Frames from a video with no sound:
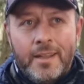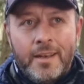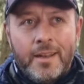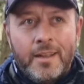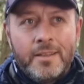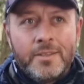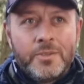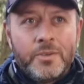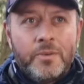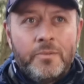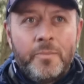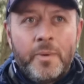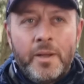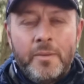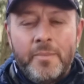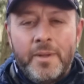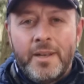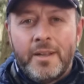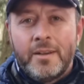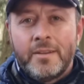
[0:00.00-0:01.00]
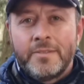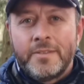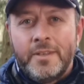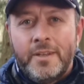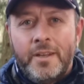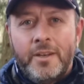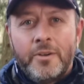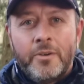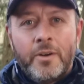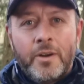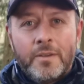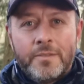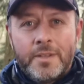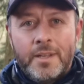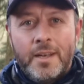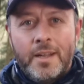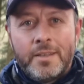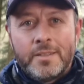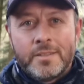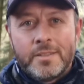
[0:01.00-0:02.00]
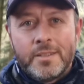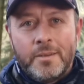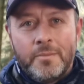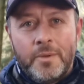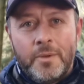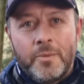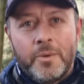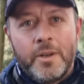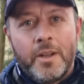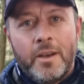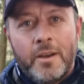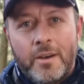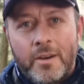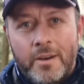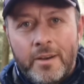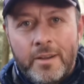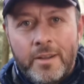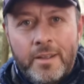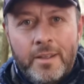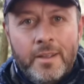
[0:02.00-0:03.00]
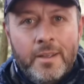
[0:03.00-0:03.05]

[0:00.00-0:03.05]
You know, sort of by mid-afternoon or after lunchtime, you want a hot